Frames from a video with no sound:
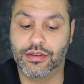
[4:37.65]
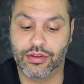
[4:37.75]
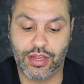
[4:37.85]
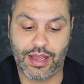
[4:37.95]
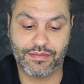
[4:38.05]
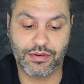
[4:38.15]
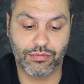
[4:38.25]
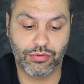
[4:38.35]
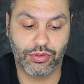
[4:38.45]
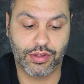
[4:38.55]
so you have to
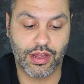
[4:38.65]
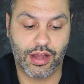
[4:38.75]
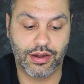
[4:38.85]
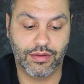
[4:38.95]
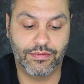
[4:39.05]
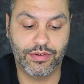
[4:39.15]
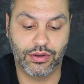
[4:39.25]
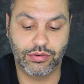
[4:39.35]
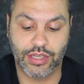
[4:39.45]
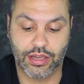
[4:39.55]
really kind of,
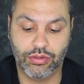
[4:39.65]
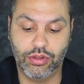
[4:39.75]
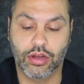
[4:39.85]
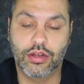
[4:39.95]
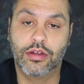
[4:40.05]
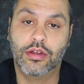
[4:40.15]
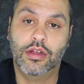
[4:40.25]
take a look.